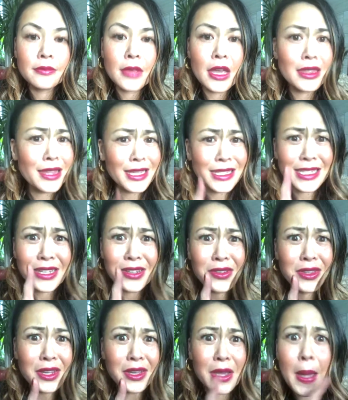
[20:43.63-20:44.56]
And that's the other
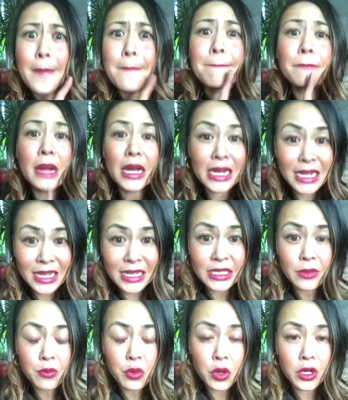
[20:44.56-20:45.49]
thing. Money is
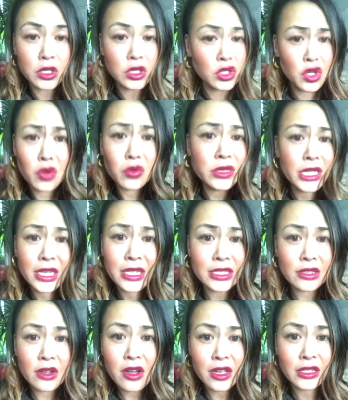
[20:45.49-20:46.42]
important. Don't say
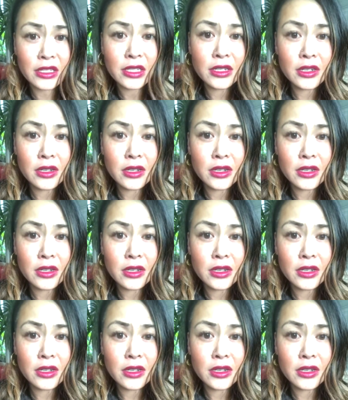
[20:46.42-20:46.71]
it's not.